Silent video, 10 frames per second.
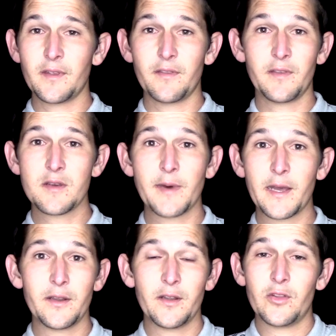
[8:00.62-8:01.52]
think
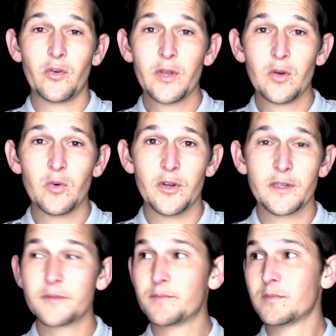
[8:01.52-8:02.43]
about it in the real
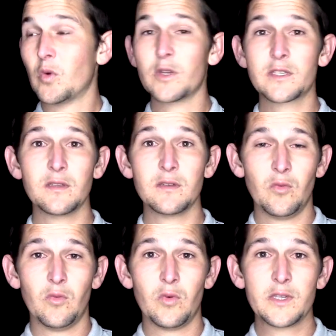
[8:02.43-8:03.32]
world.
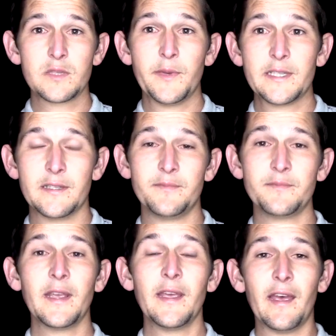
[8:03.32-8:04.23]
What's better?
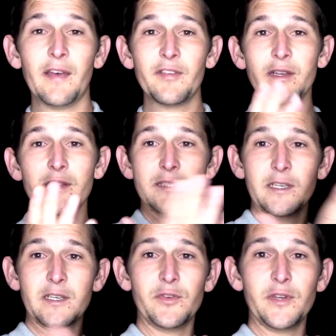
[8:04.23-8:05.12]
Having
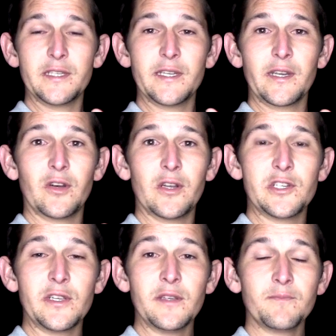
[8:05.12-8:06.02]
ticket reading
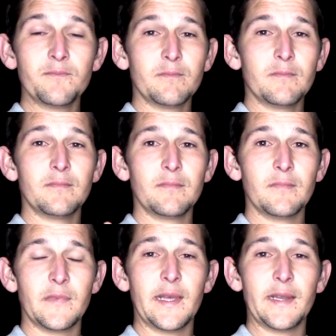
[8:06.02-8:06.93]
technology
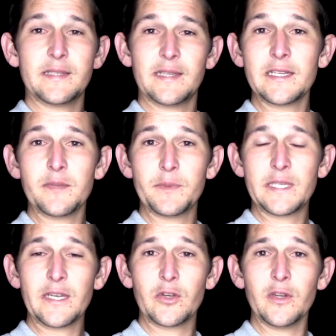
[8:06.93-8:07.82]
that is
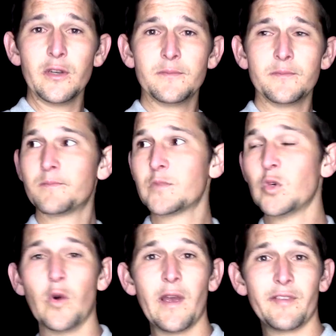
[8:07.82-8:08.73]
90% good,
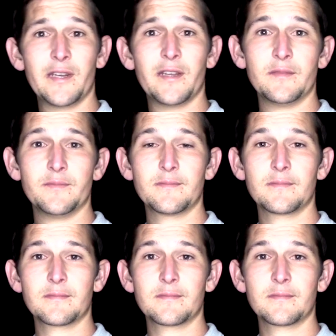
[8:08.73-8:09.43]
or having none?